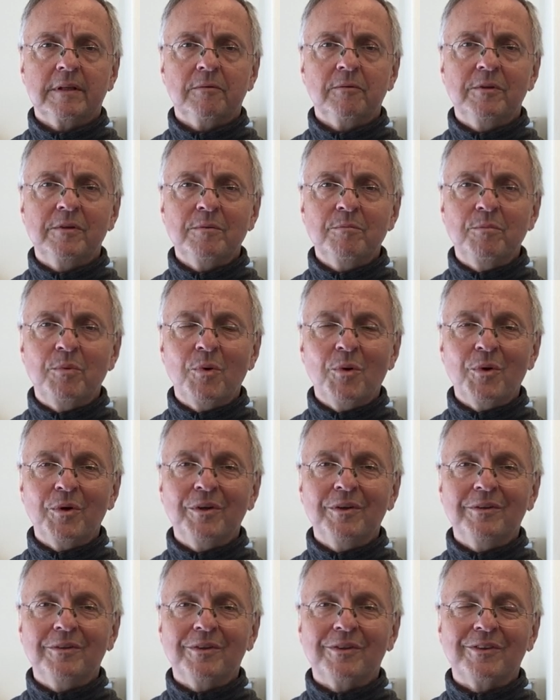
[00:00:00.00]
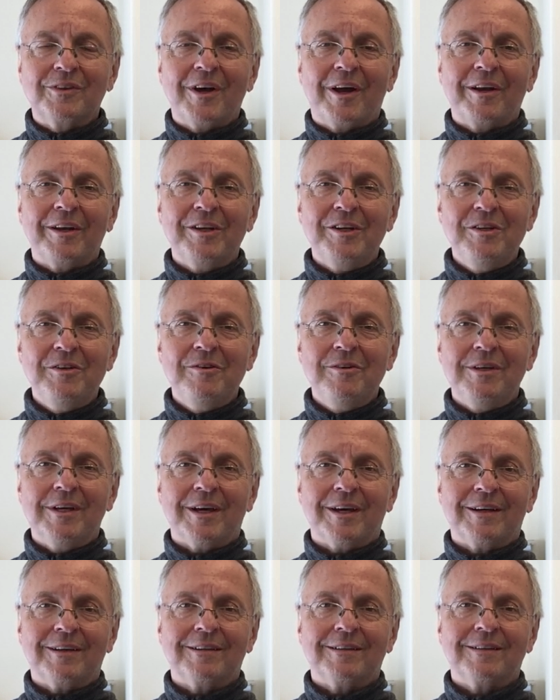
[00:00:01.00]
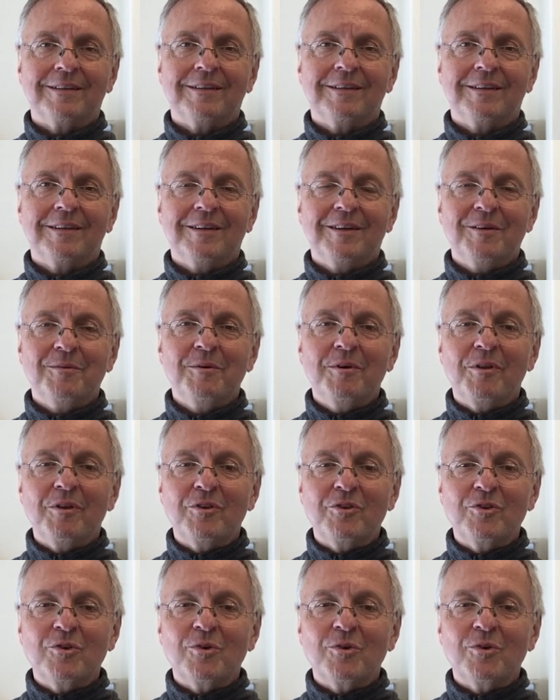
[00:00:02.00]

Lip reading: It was important to start a new year with a